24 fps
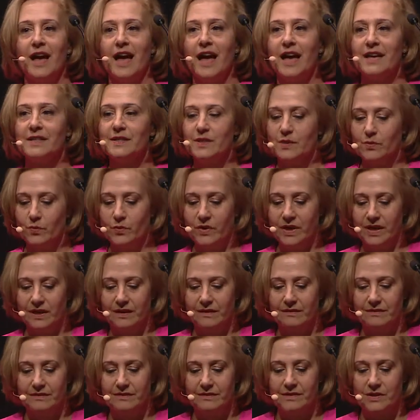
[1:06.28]
as
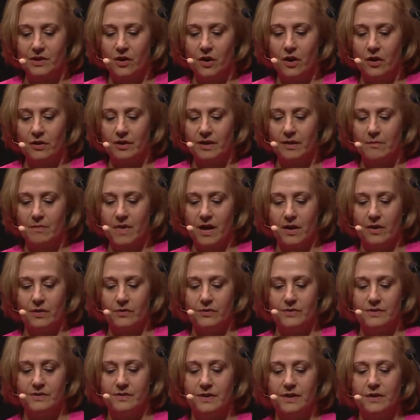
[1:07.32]
we talk
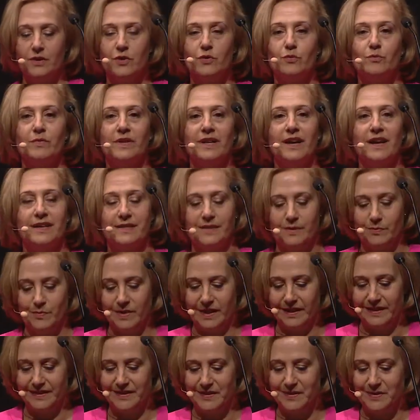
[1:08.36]
about the human
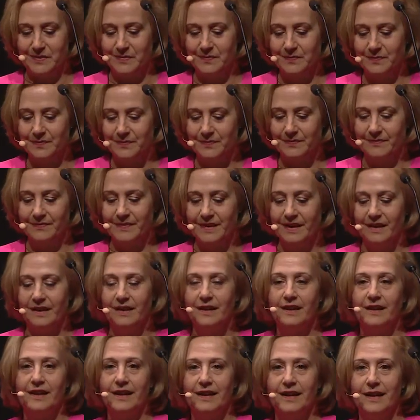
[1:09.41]
aspect,
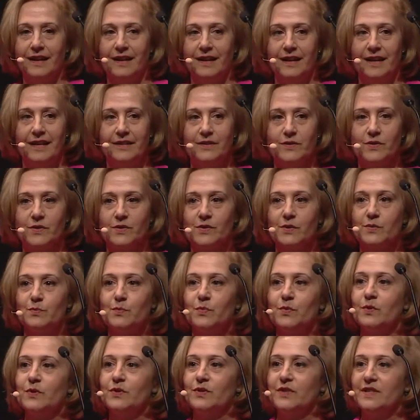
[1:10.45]
let us
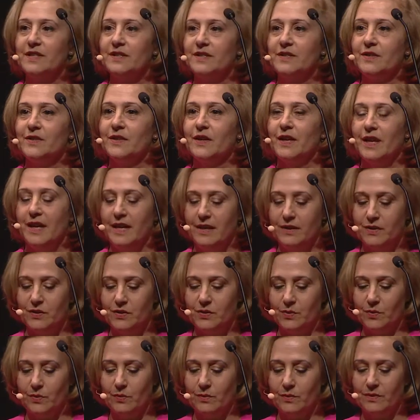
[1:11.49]
put it
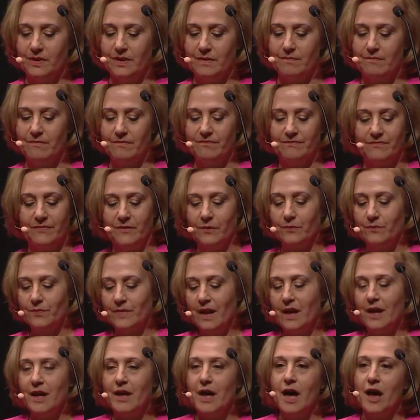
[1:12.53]
into
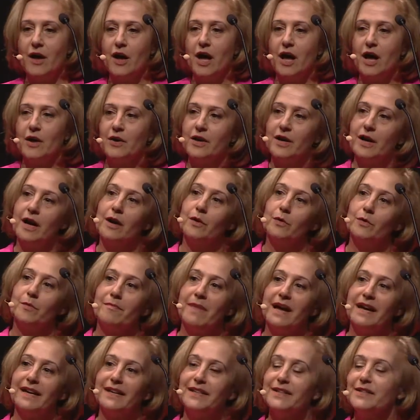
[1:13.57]
our
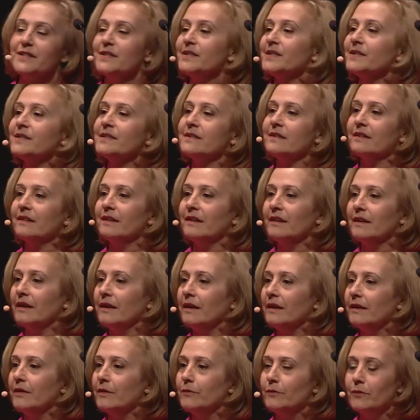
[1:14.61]
minds,
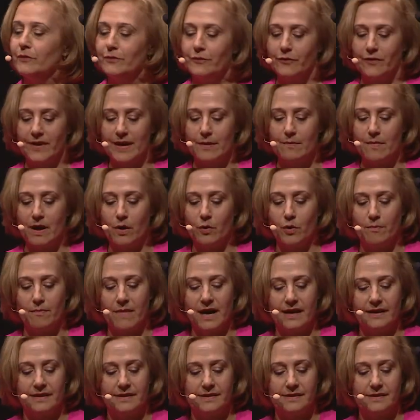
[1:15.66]
frame our
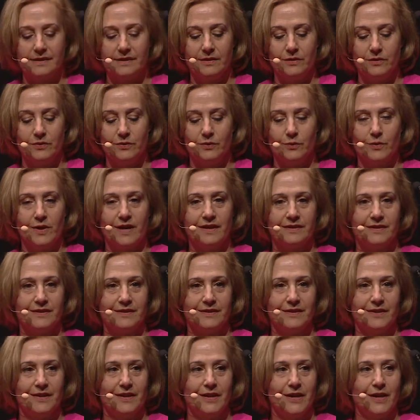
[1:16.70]
minds into
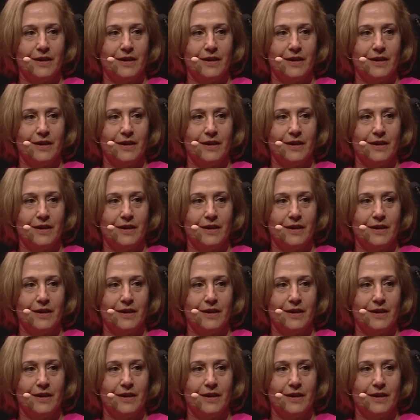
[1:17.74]
that